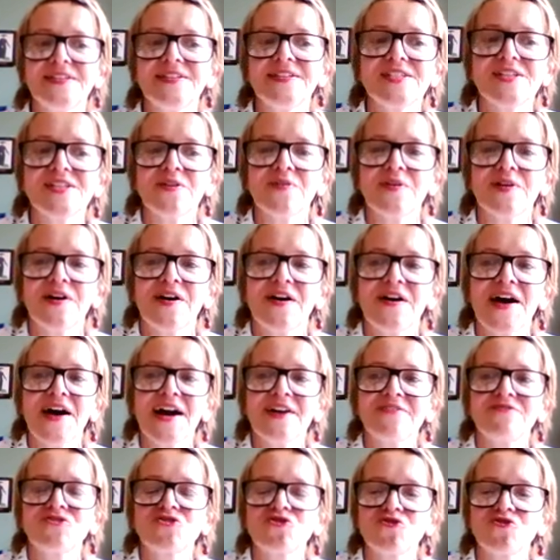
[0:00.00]
So I
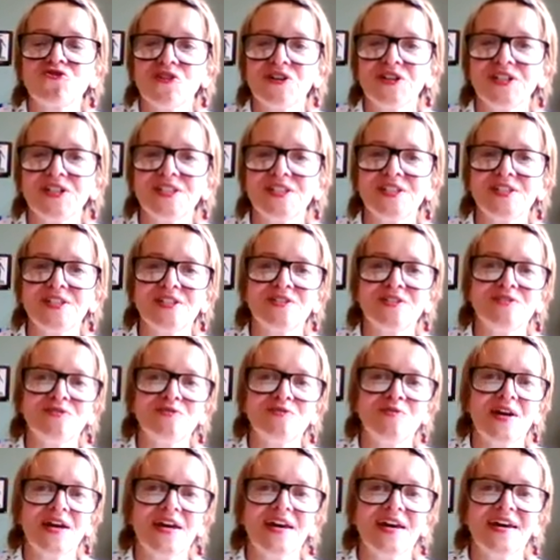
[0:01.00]
have tried
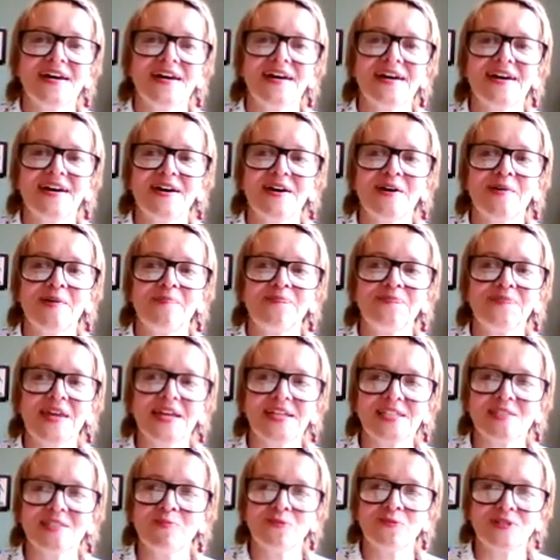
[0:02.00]
to
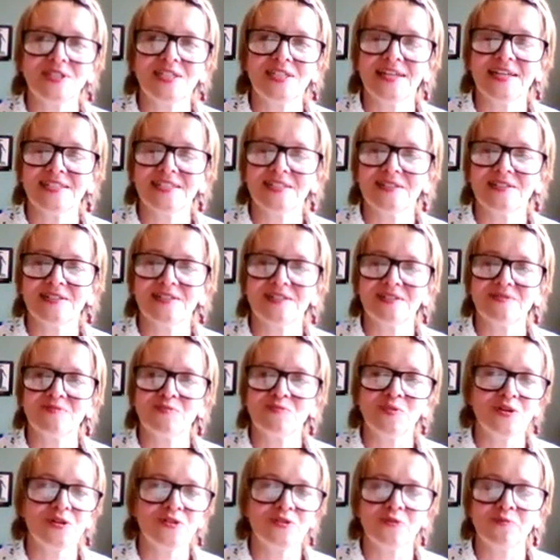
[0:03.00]
export it as a
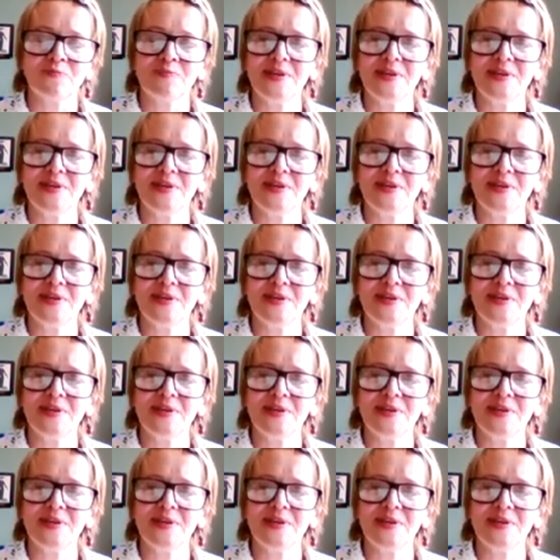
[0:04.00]
Word or